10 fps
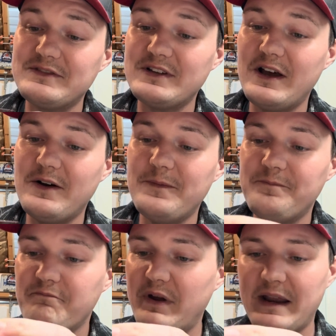So,
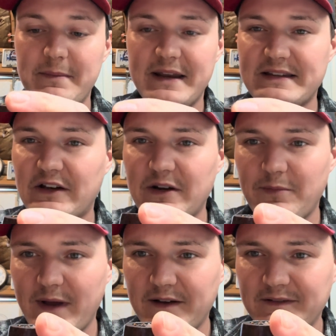but I mean, it's held up
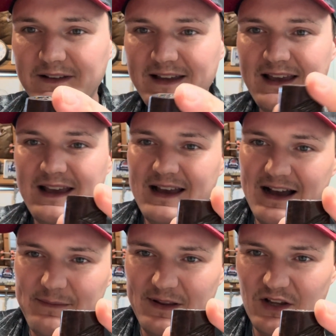well. I
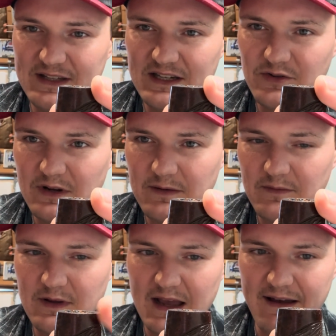looked into it.
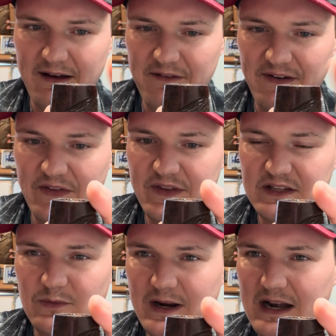I found this
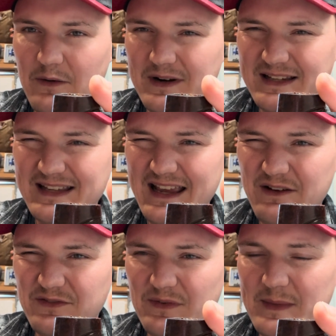one, and I want to say it
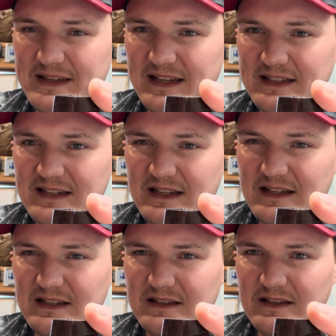was from the
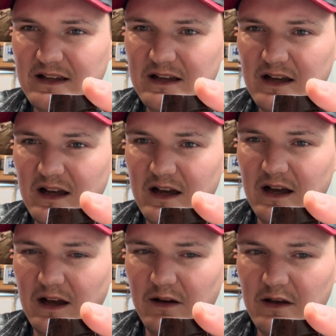60s,
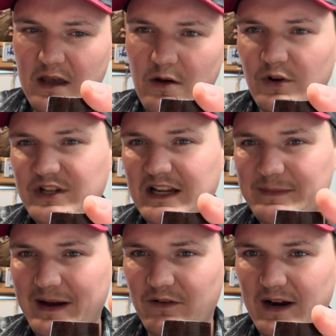which sounds
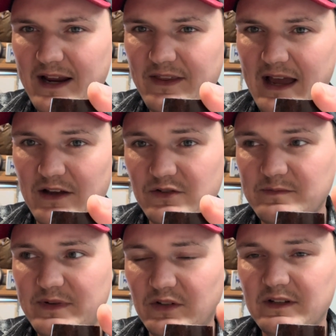about right. The house was
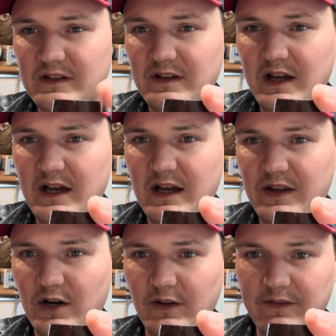built in the
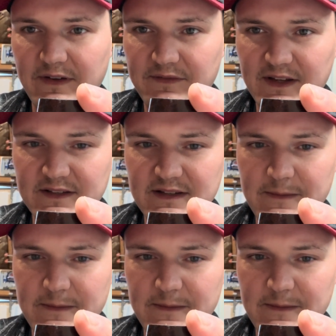early 50s.